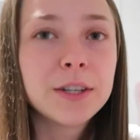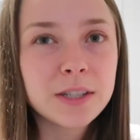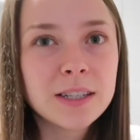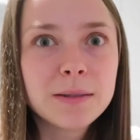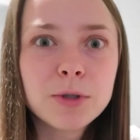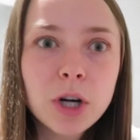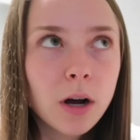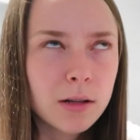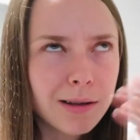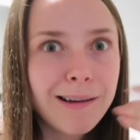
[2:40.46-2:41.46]
I also had some
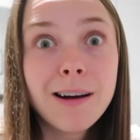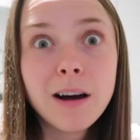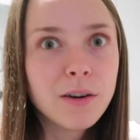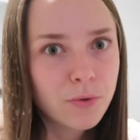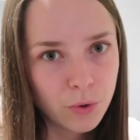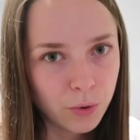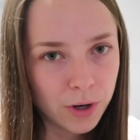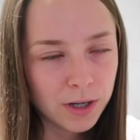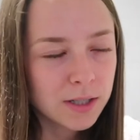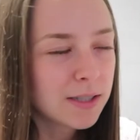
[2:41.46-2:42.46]
chocolate, of
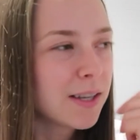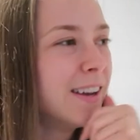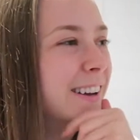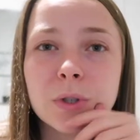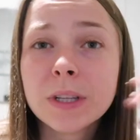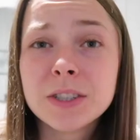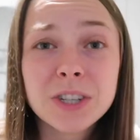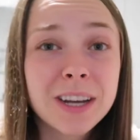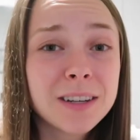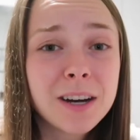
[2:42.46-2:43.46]
course. For lunch,
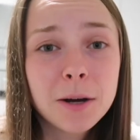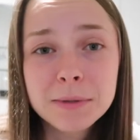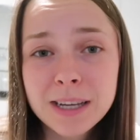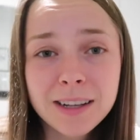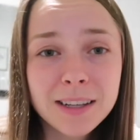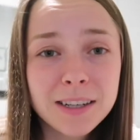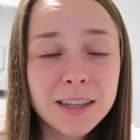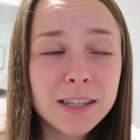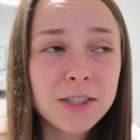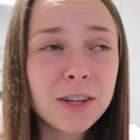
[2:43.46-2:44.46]
I had a Cobb salad in
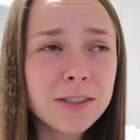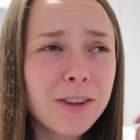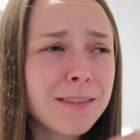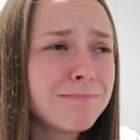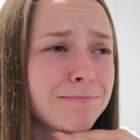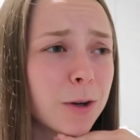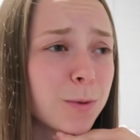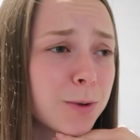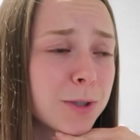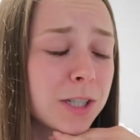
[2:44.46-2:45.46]
case you guys are like, hmm, I
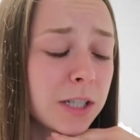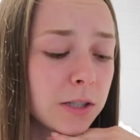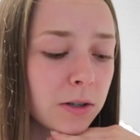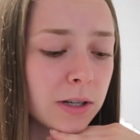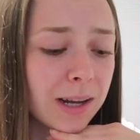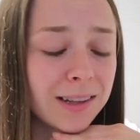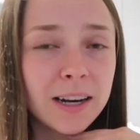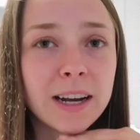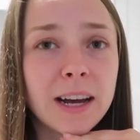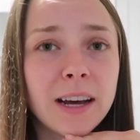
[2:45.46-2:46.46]
wonder what she eats all day. And
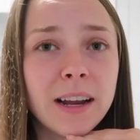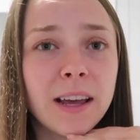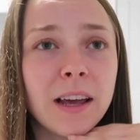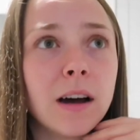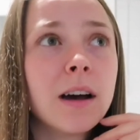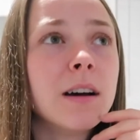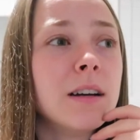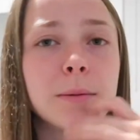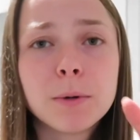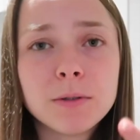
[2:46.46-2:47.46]
then I had a uh,
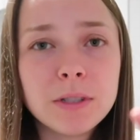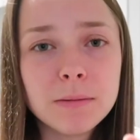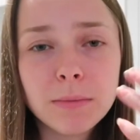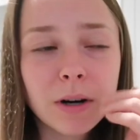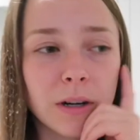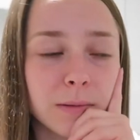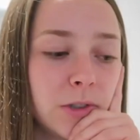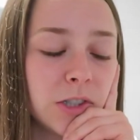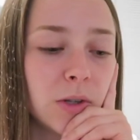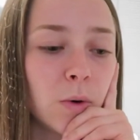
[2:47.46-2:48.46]
like protein bar
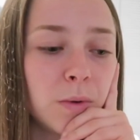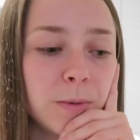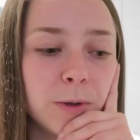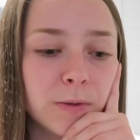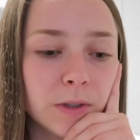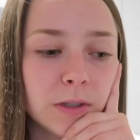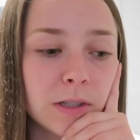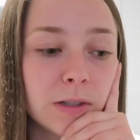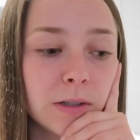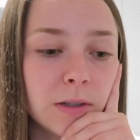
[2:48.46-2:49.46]
just to hold me over
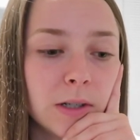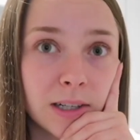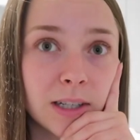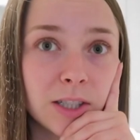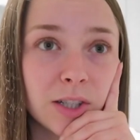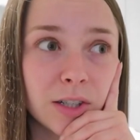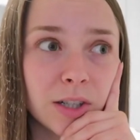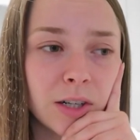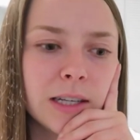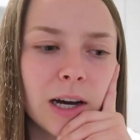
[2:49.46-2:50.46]
till I got
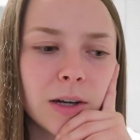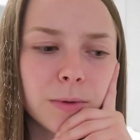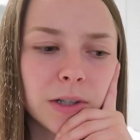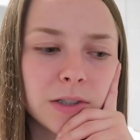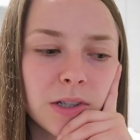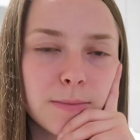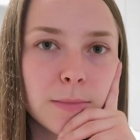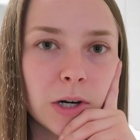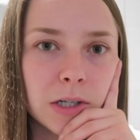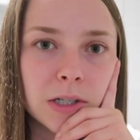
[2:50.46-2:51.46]
here. Yeah, I ran to the
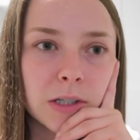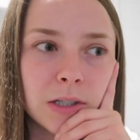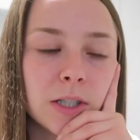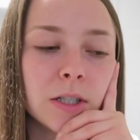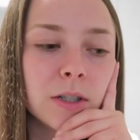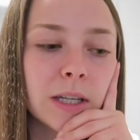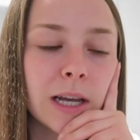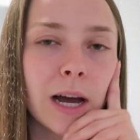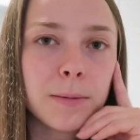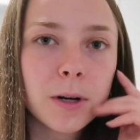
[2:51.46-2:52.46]
mall to go to
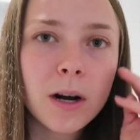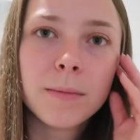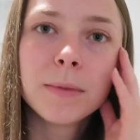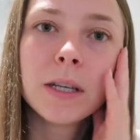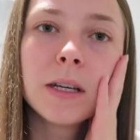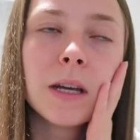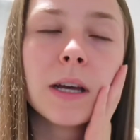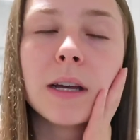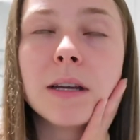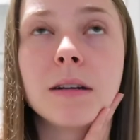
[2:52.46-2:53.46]
like Abercrombie
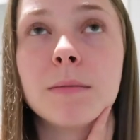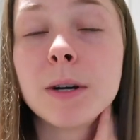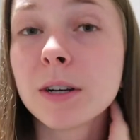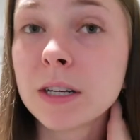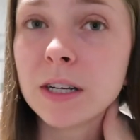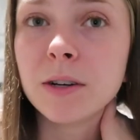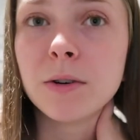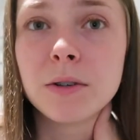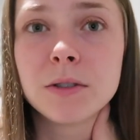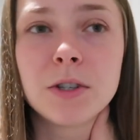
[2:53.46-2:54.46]
and American
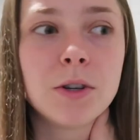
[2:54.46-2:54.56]
Eagle